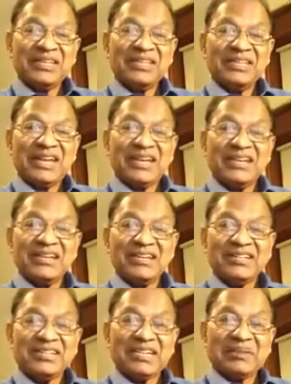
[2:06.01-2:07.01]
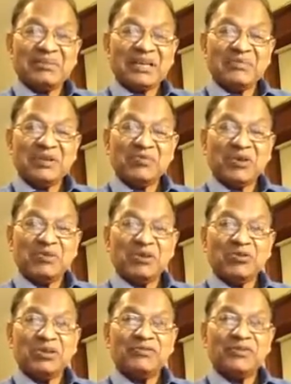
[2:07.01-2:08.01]
in 18 years' time, that'll be
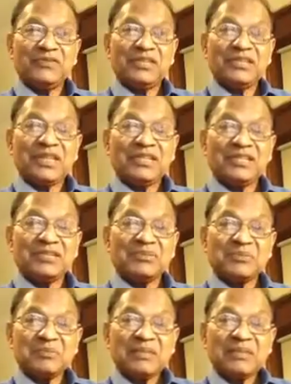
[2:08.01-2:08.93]
probably worth 50 cents.